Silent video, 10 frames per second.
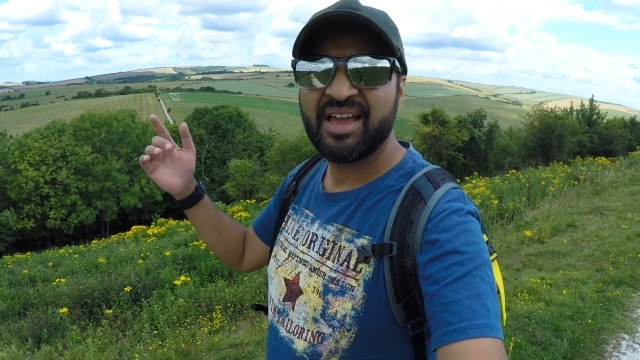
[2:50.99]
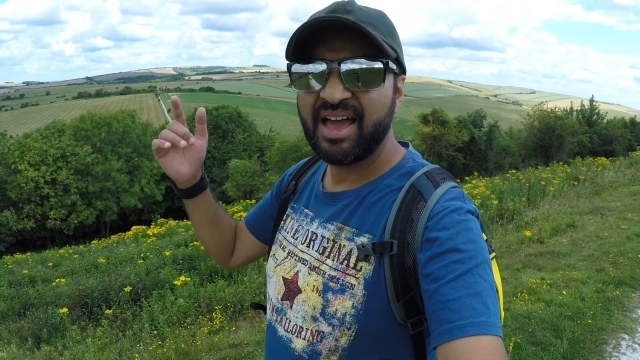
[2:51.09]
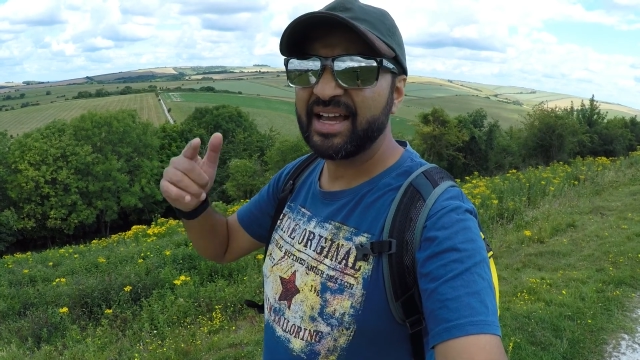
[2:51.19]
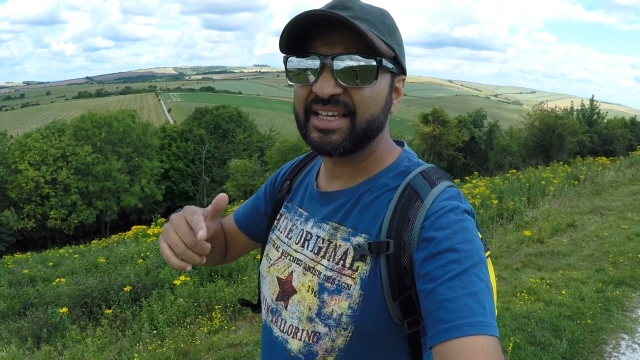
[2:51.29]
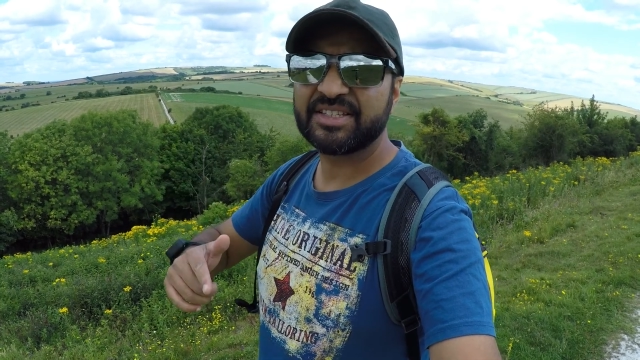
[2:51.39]

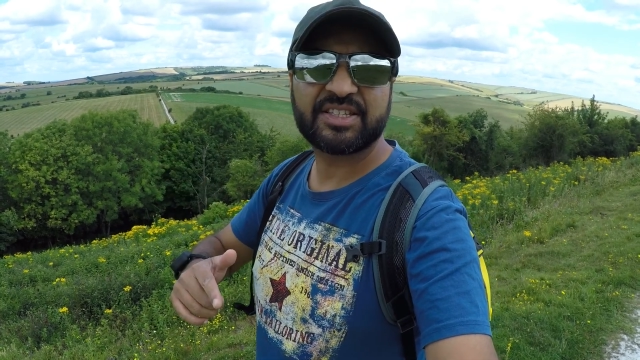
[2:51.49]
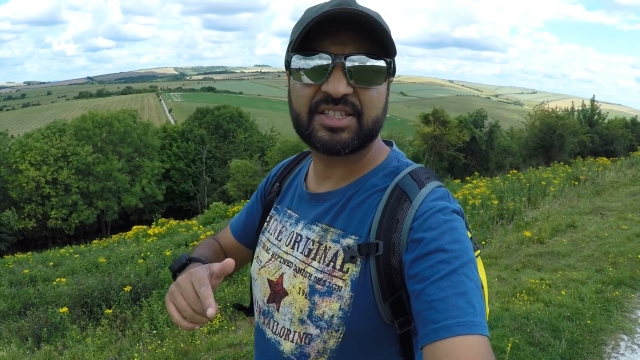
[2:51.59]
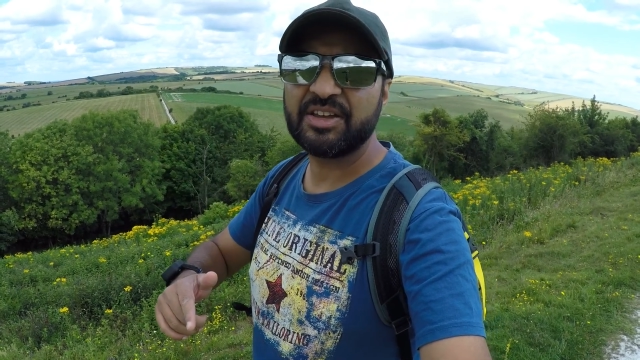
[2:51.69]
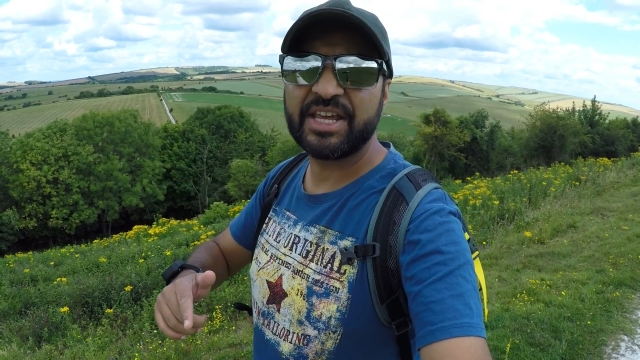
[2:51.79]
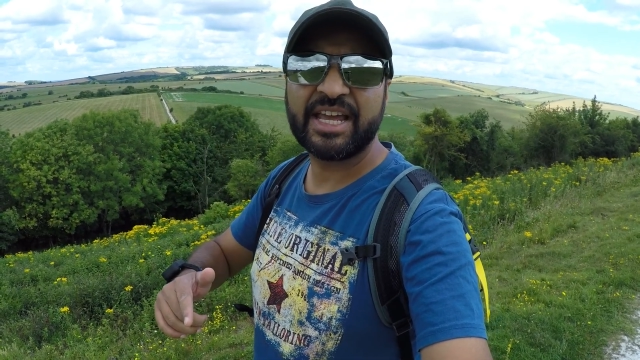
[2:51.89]
I guess the
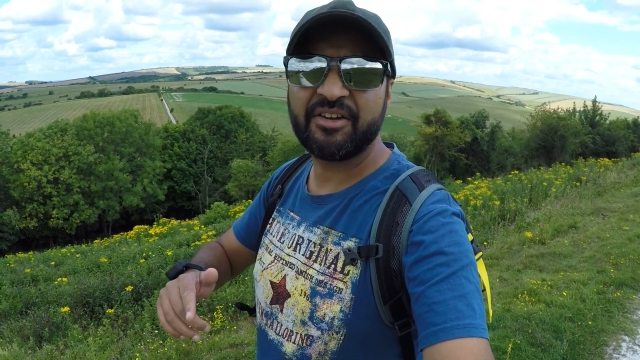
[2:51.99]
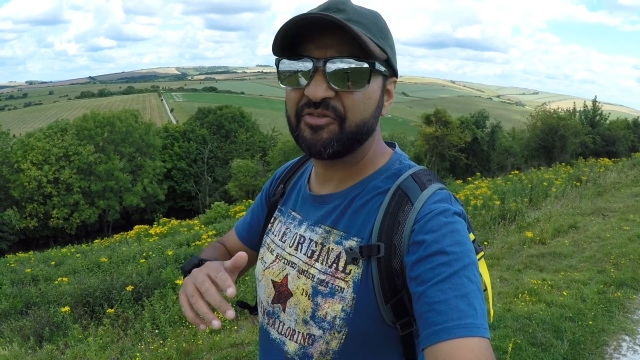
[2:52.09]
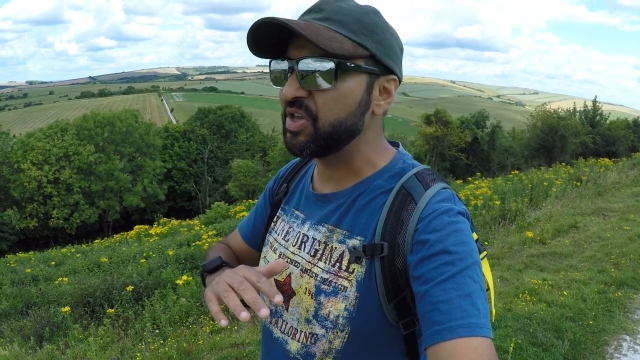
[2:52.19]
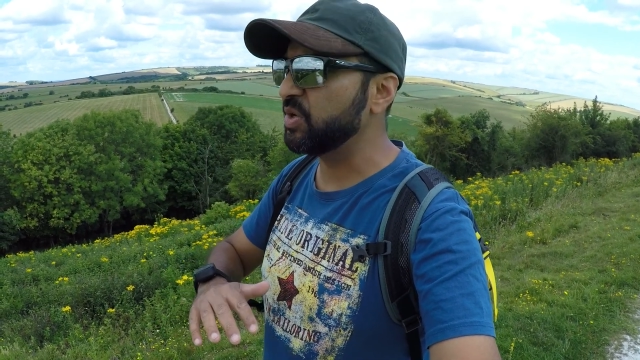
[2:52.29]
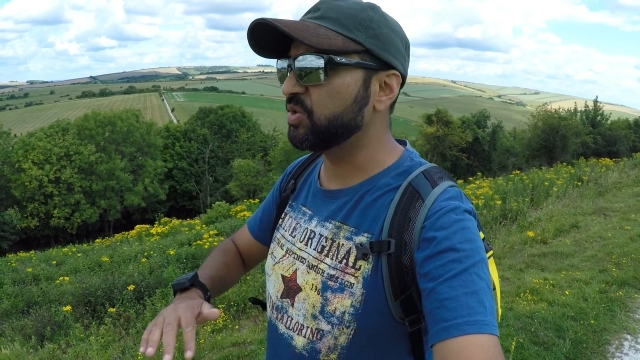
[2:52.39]
stunning
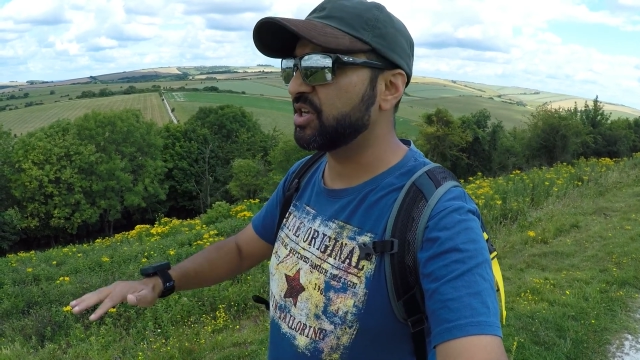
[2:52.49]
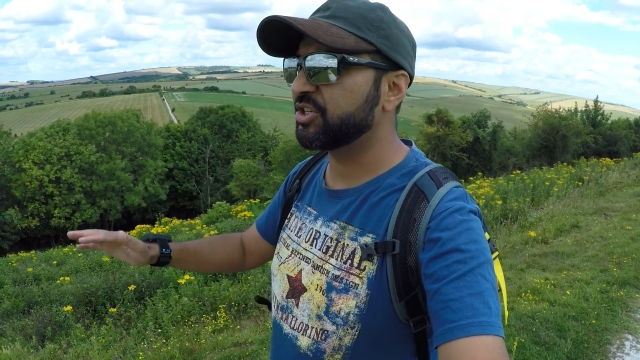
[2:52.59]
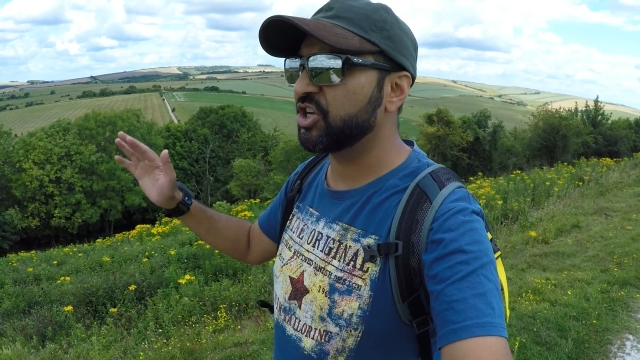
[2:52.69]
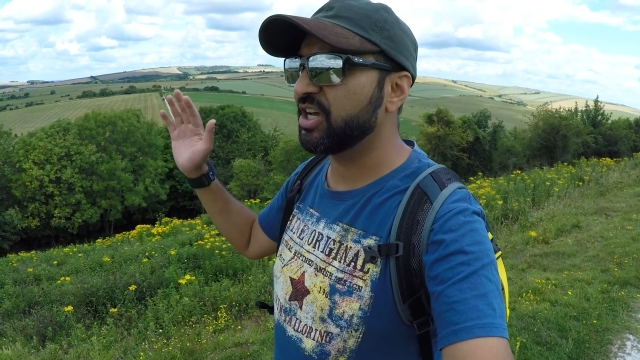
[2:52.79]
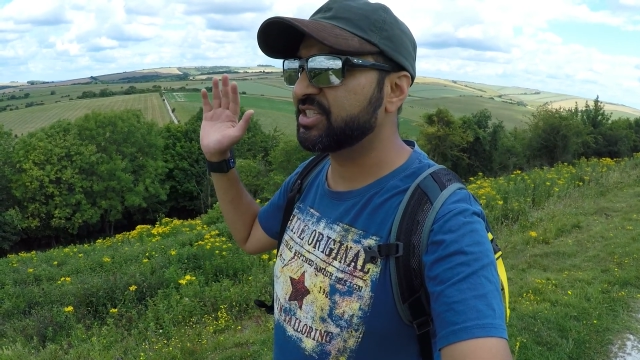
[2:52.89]
views are
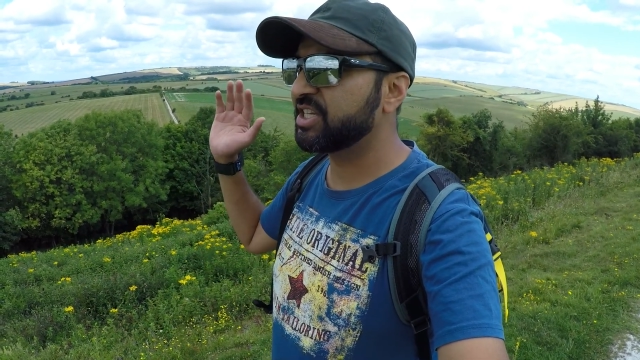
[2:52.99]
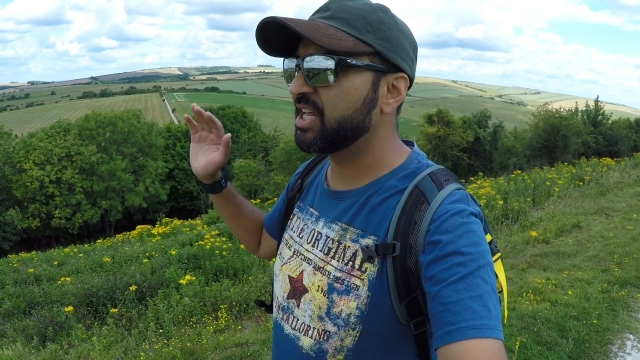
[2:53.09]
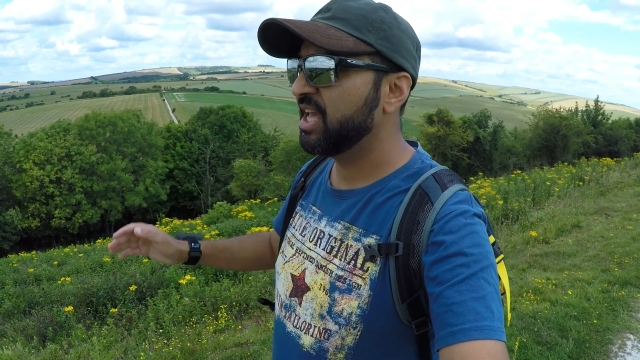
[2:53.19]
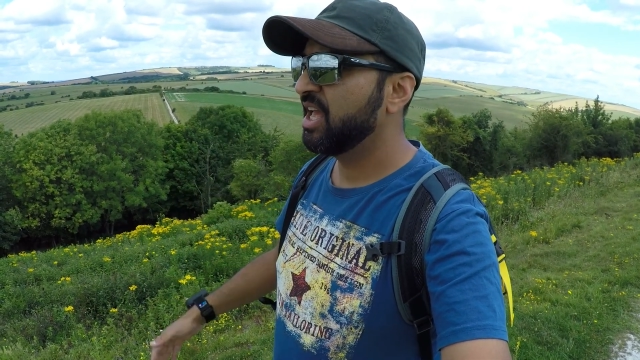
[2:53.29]
just